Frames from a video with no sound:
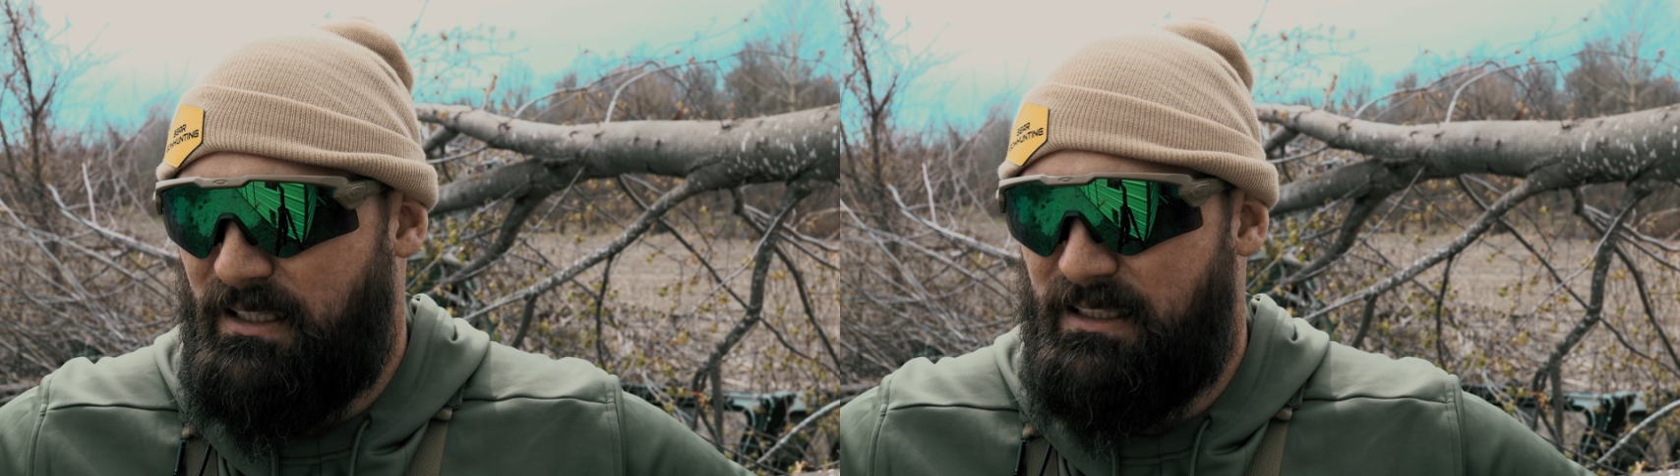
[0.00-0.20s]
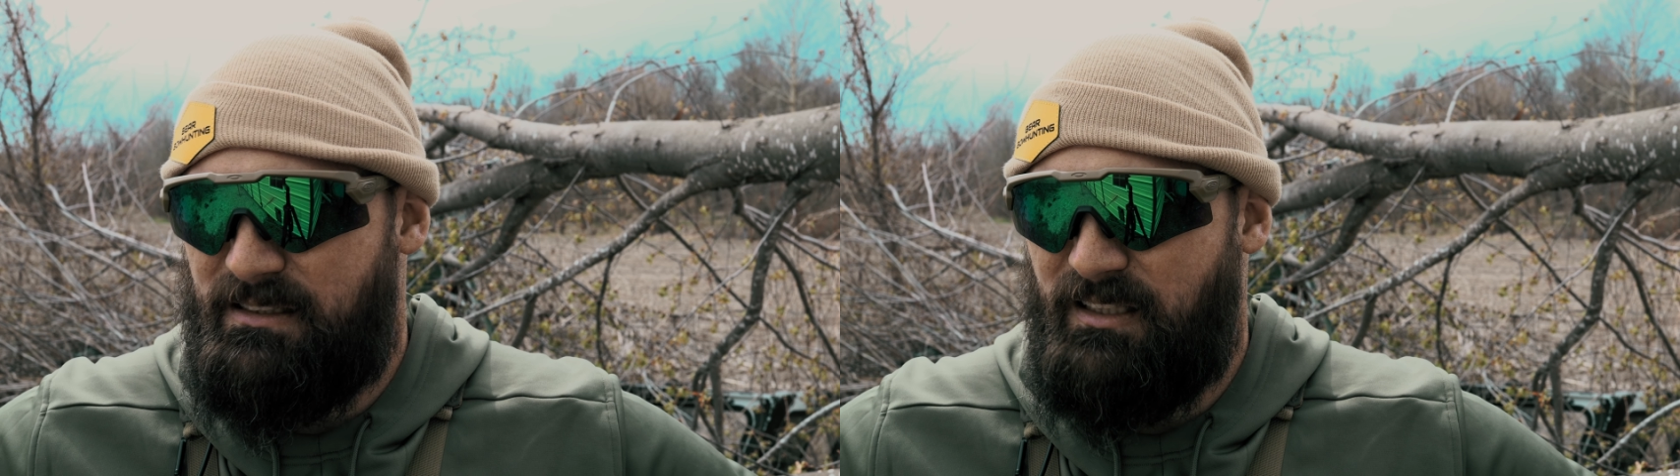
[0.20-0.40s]
to
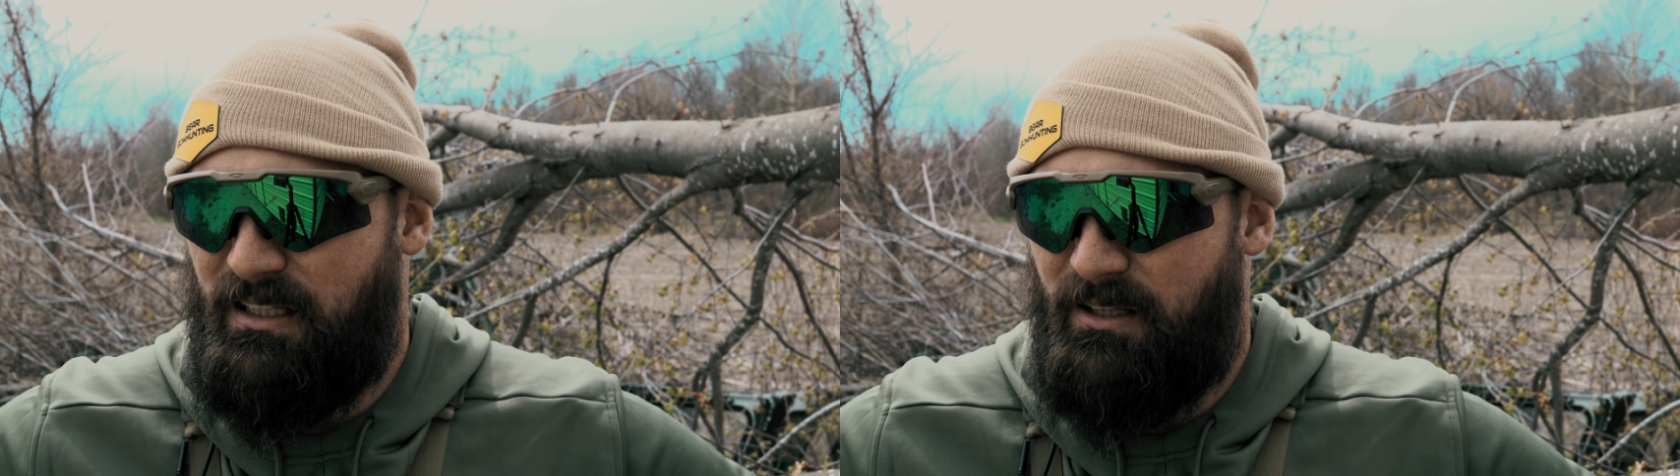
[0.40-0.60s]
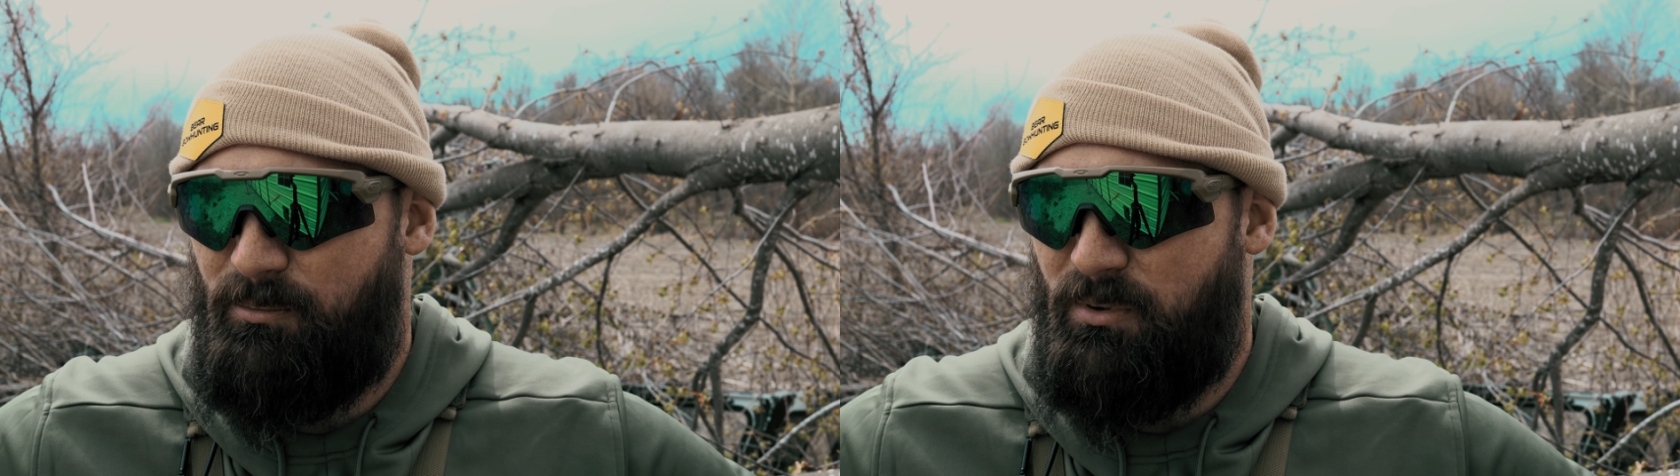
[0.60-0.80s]
get
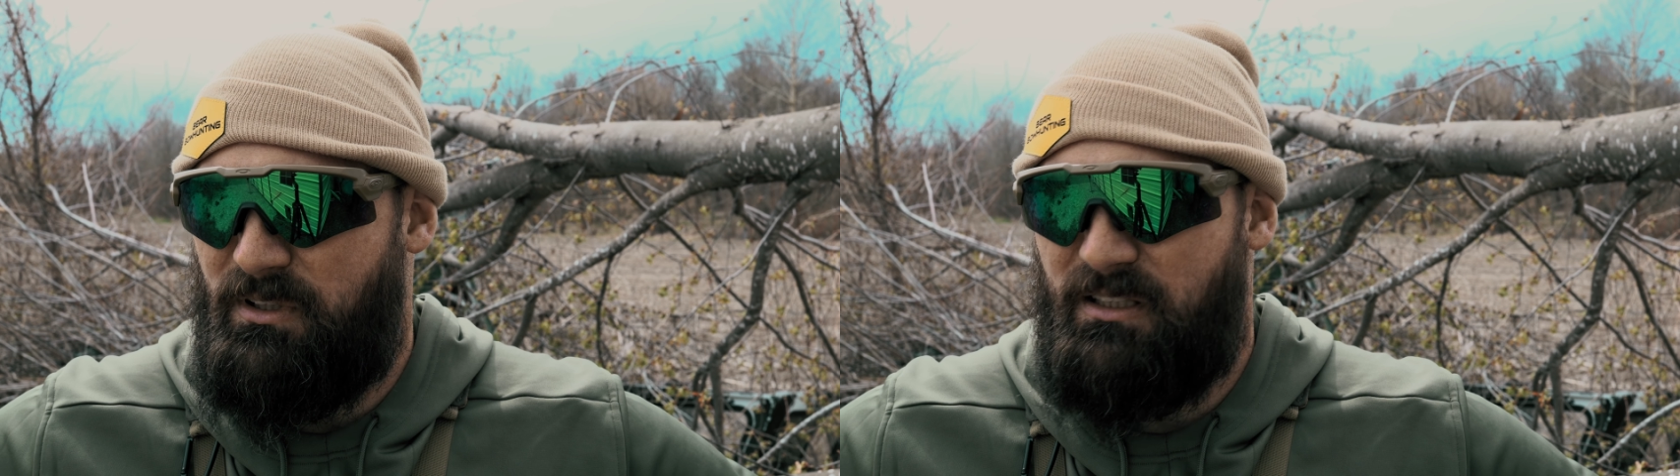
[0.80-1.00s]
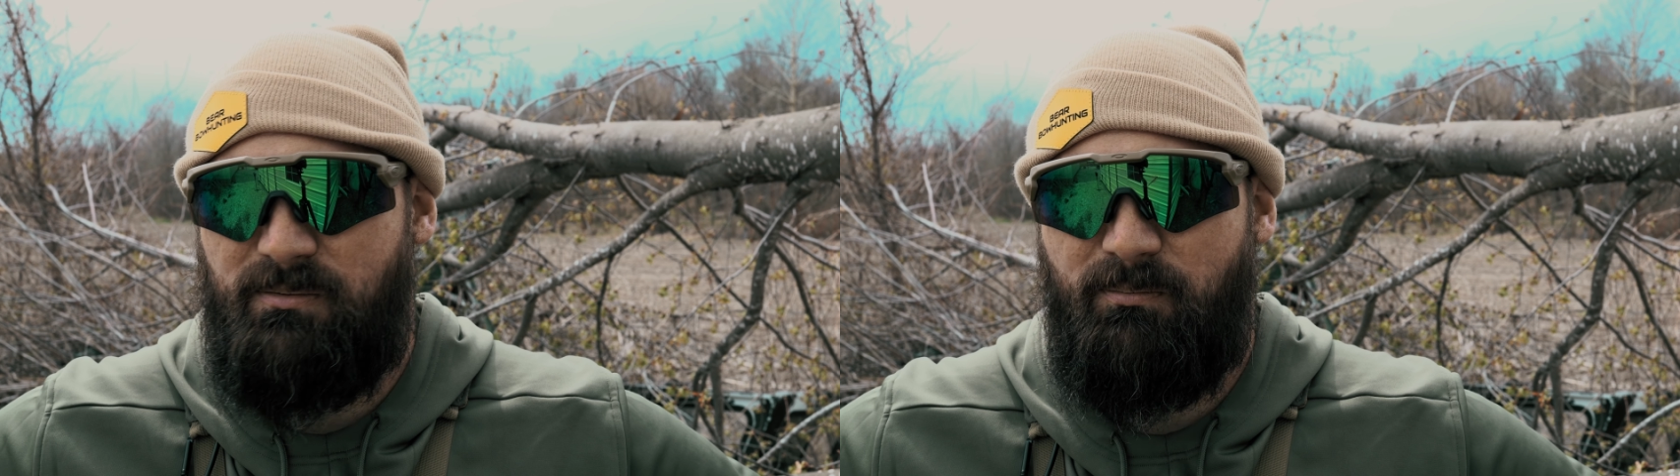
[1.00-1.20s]
set up
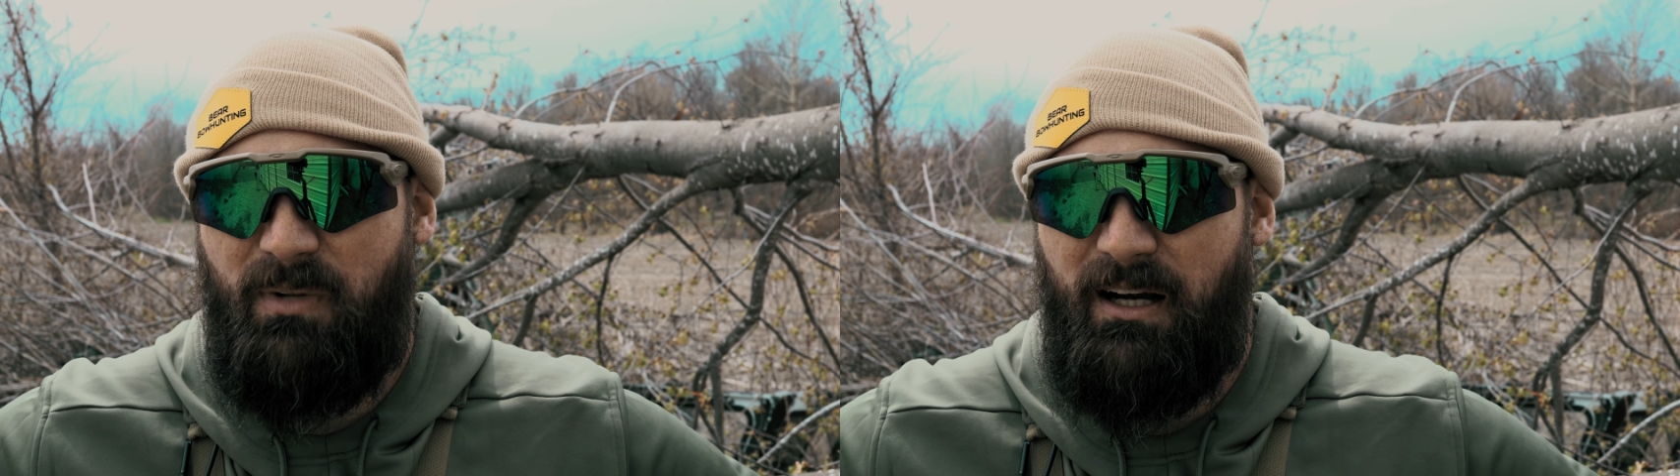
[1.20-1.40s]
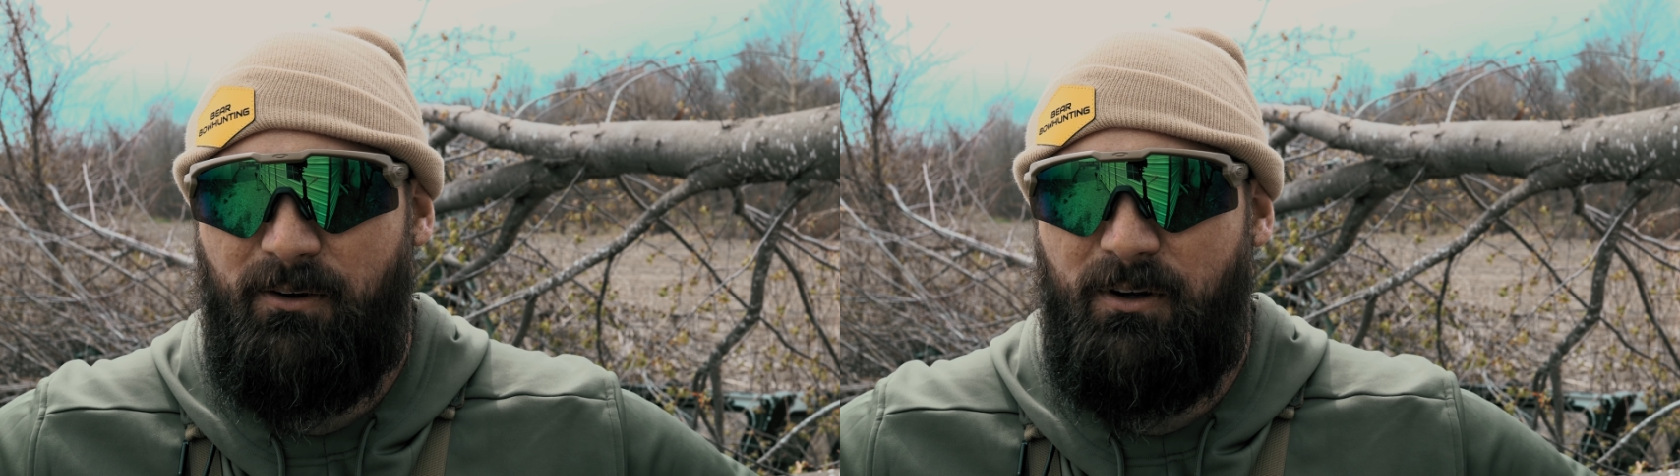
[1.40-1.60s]
with this
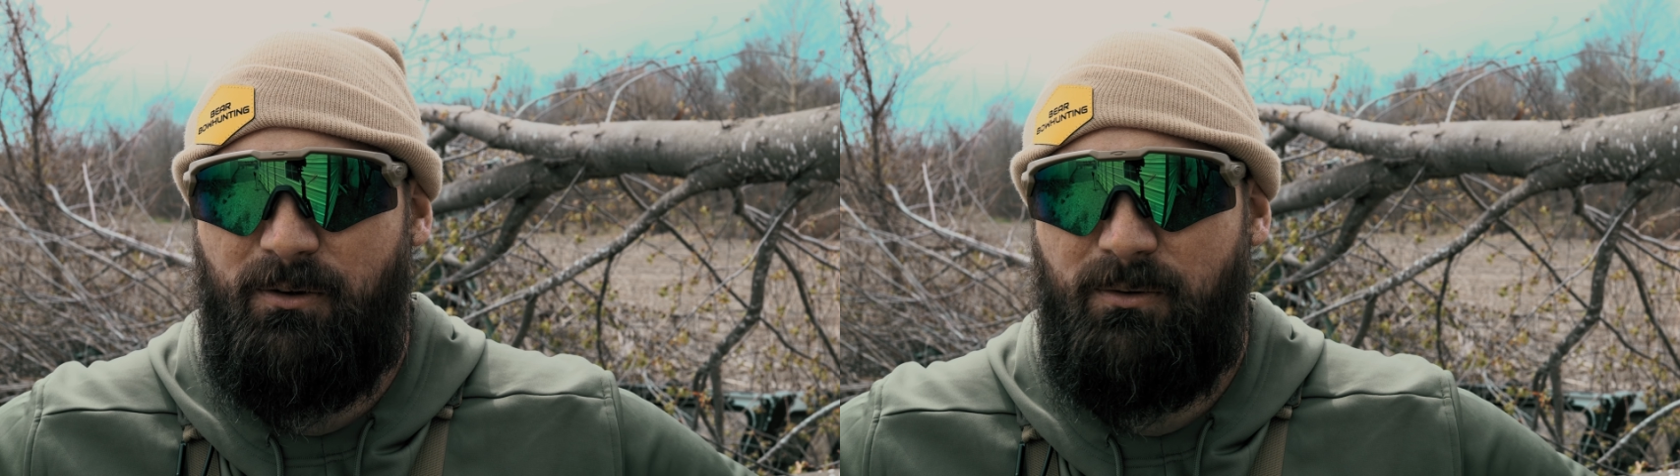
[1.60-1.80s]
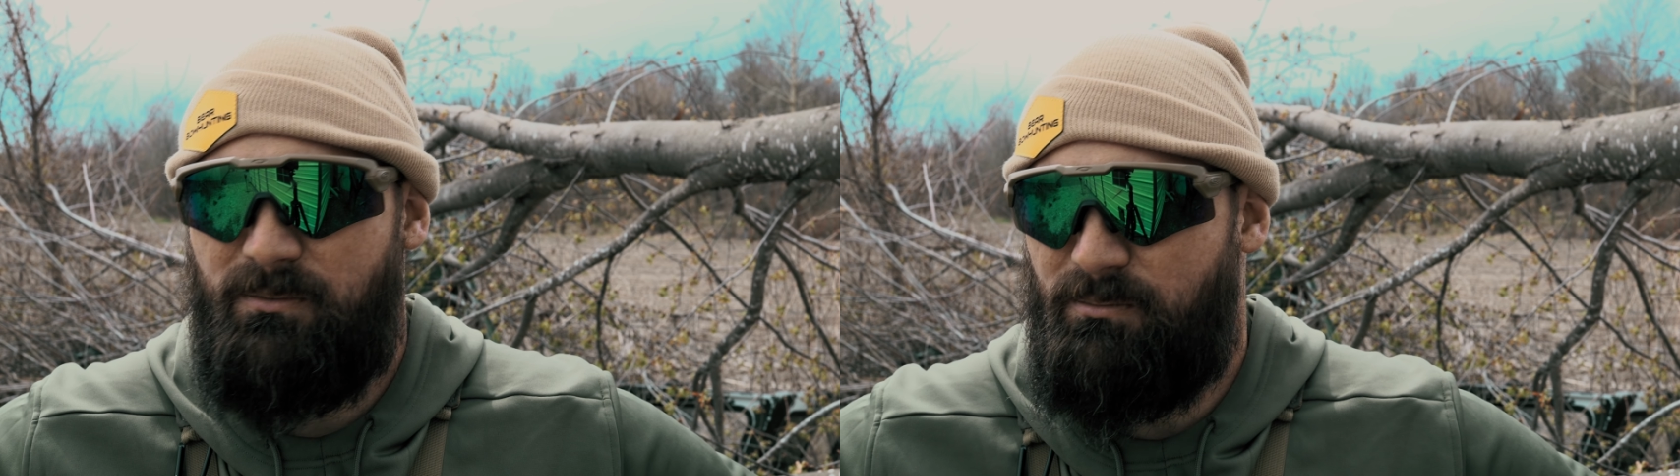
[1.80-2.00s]
arrow